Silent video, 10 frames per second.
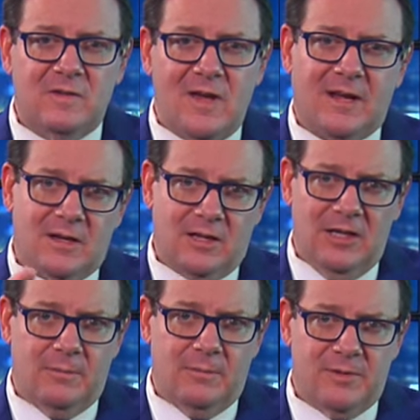second
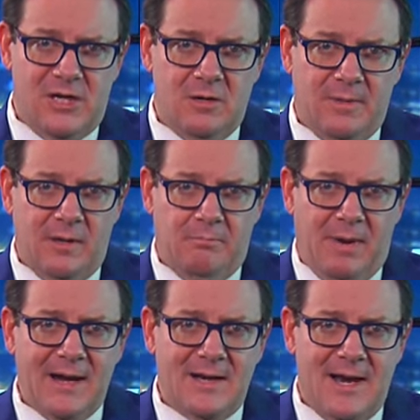clip shared by the
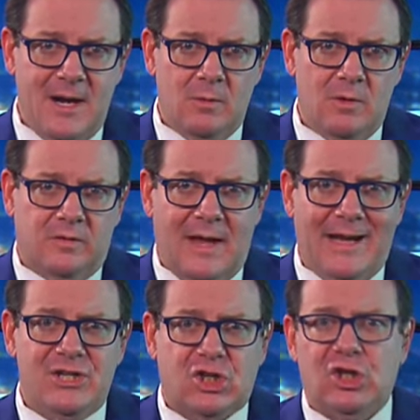Biden Harris
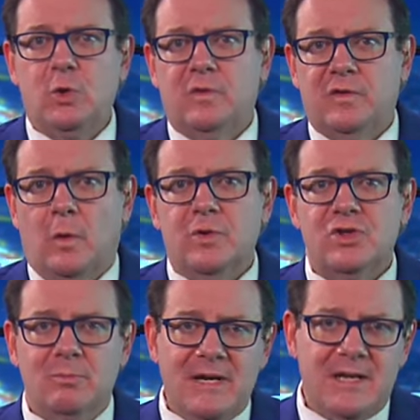HQ
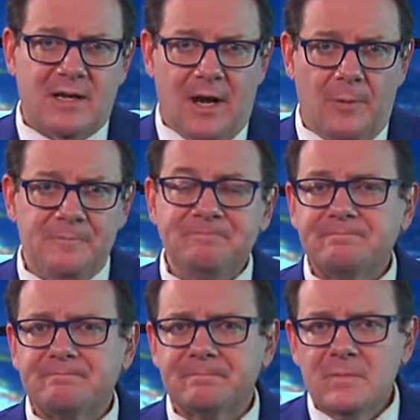social media account
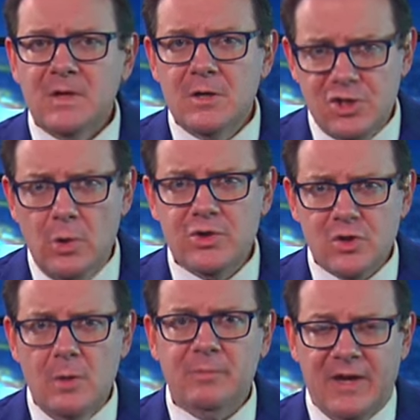showed
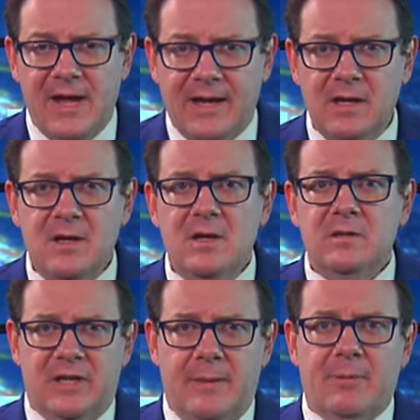Trump saying,
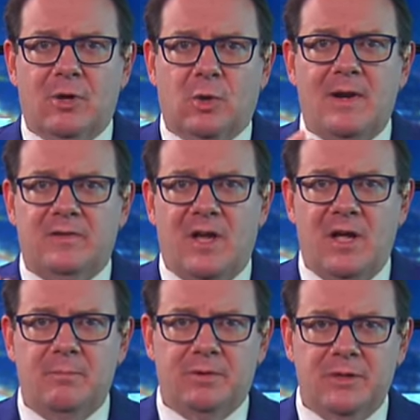The Democrats
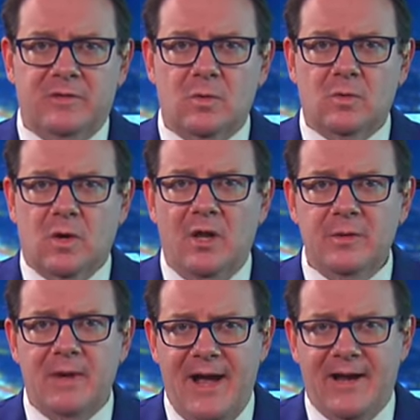say, please don't call
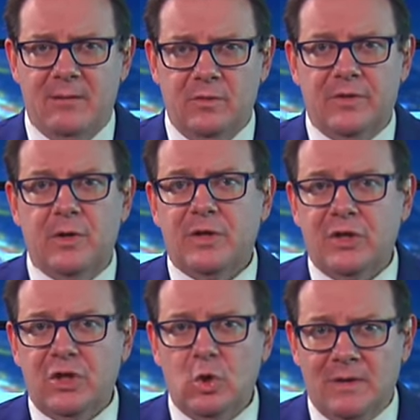them animals, they're
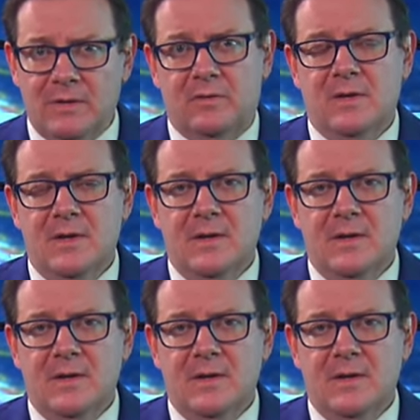humans.